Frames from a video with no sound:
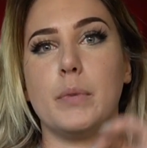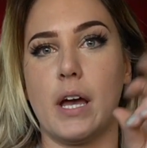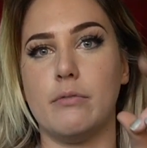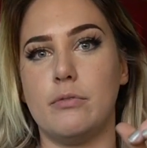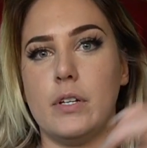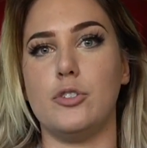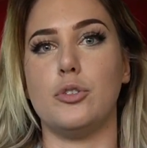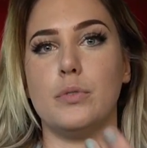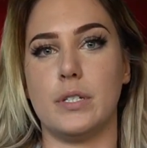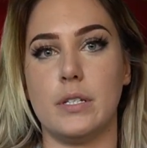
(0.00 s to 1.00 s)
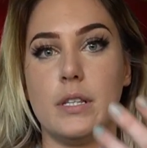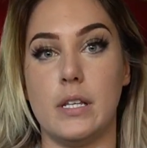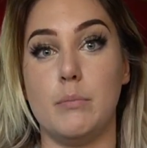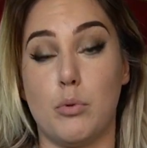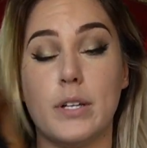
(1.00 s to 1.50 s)
Kevin Feige, who is
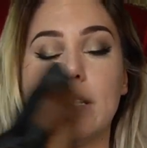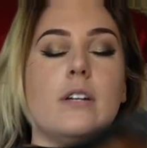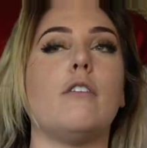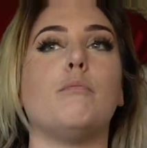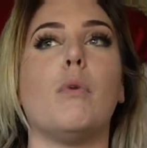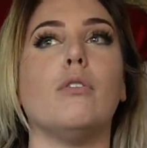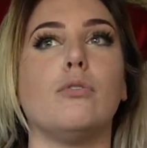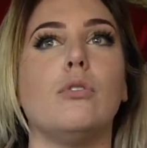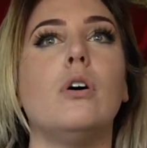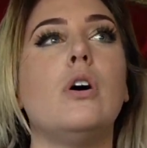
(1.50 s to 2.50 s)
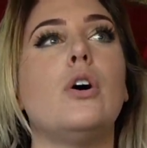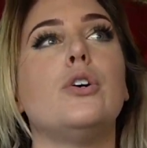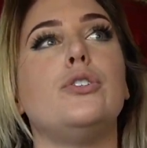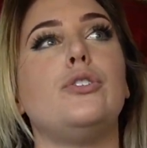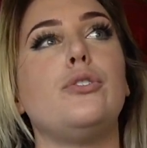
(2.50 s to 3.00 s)
the president of Marvel
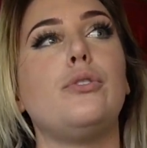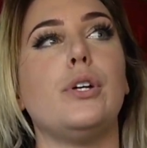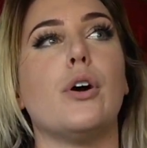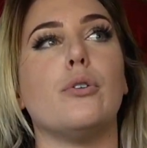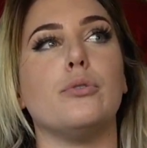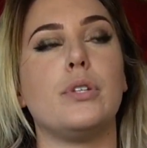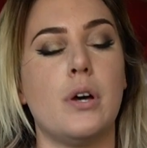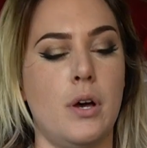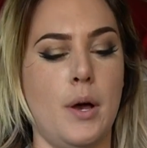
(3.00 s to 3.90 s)
Studios,